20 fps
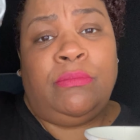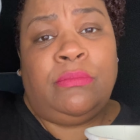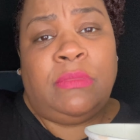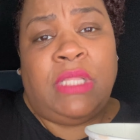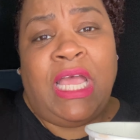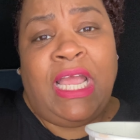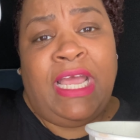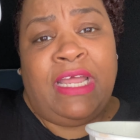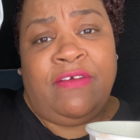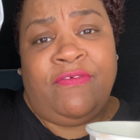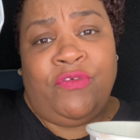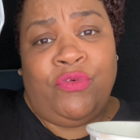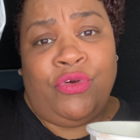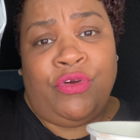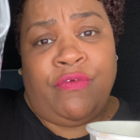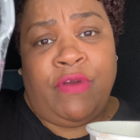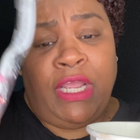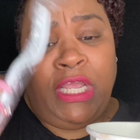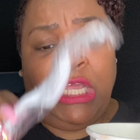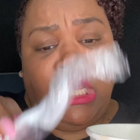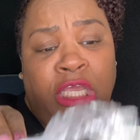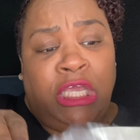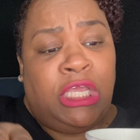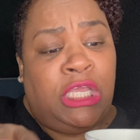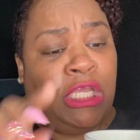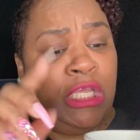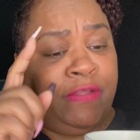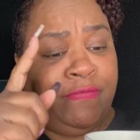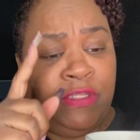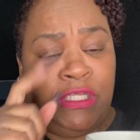I got a fork right here.
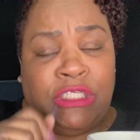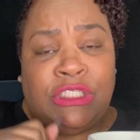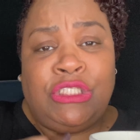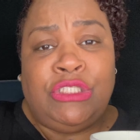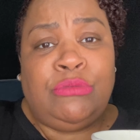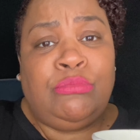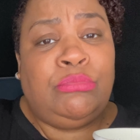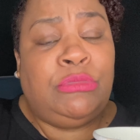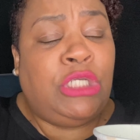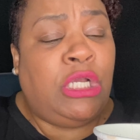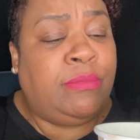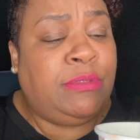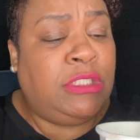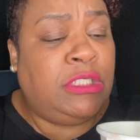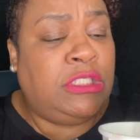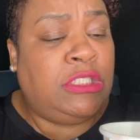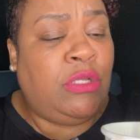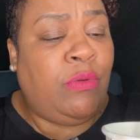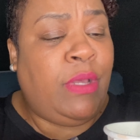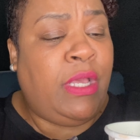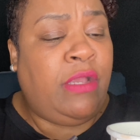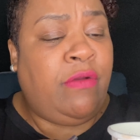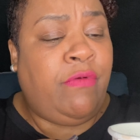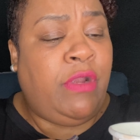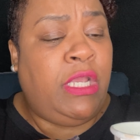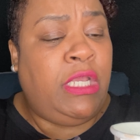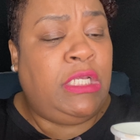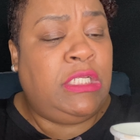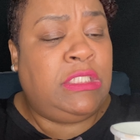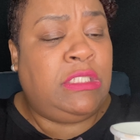these chopsticks don't act
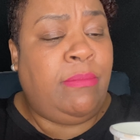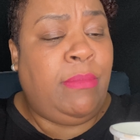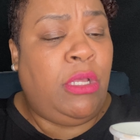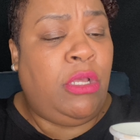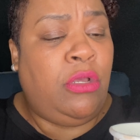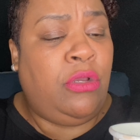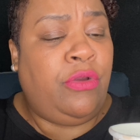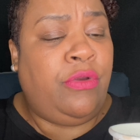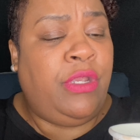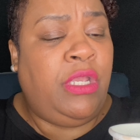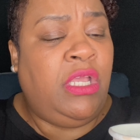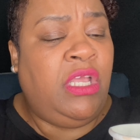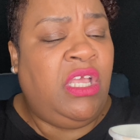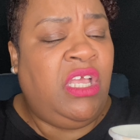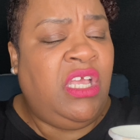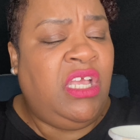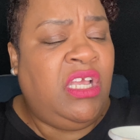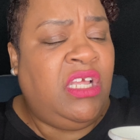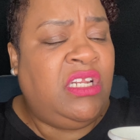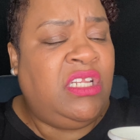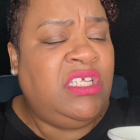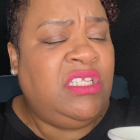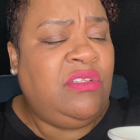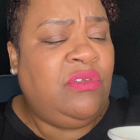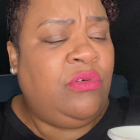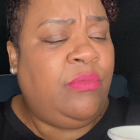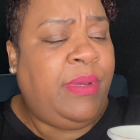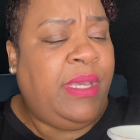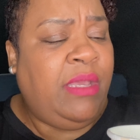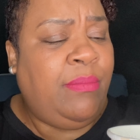right because I'm hungry. This little
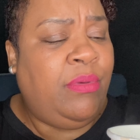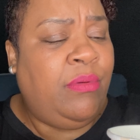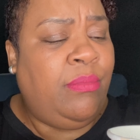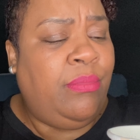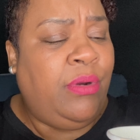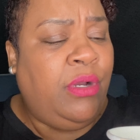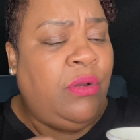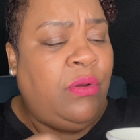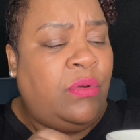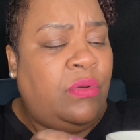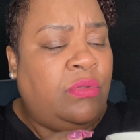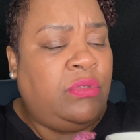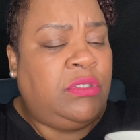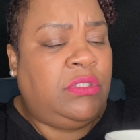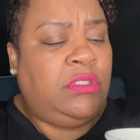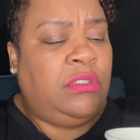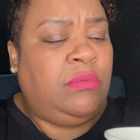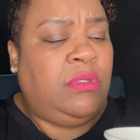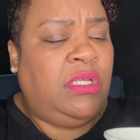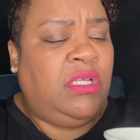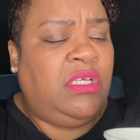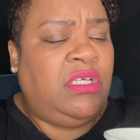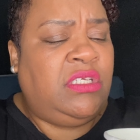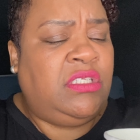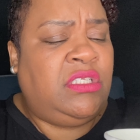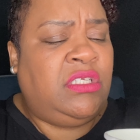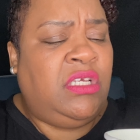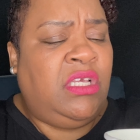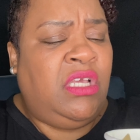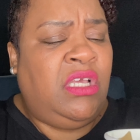paper bowl seems like it's
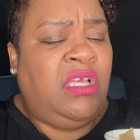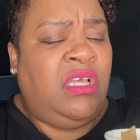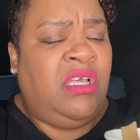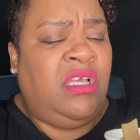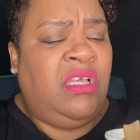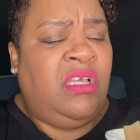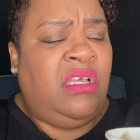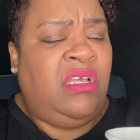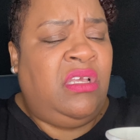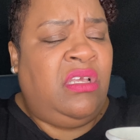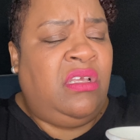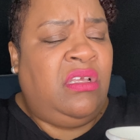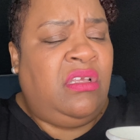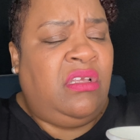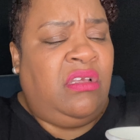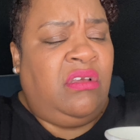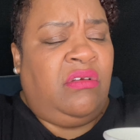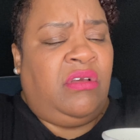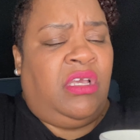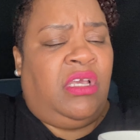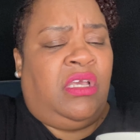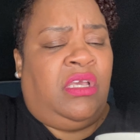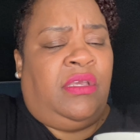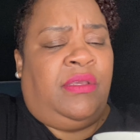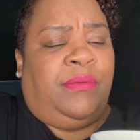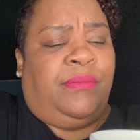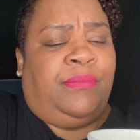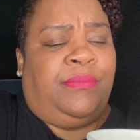okay.